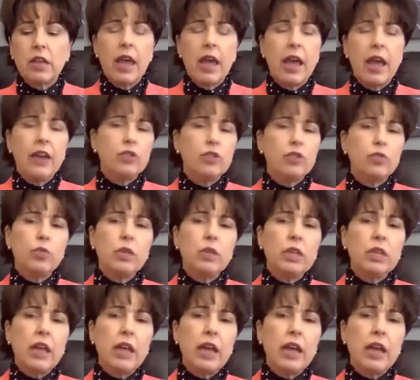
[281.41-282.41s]
And it's
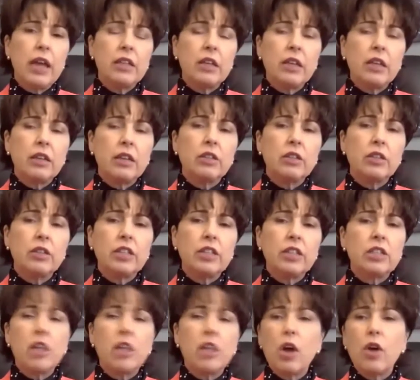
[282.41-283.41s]
really, it, uh,
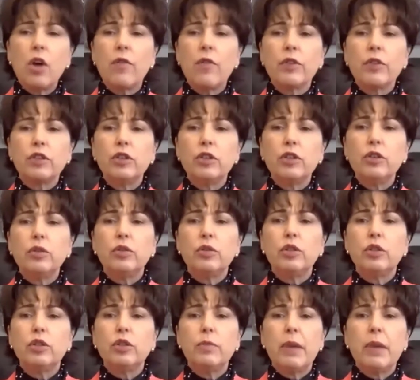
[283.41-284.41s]
it's long overdue
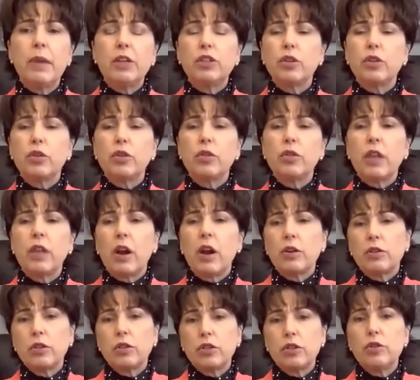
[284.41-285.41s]
to make sure that our
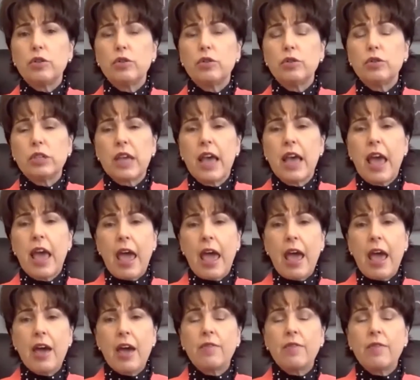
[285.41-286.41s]
students
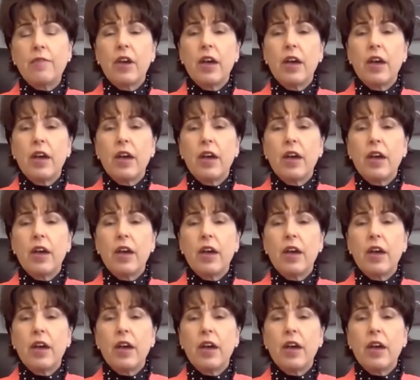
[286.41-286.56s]
have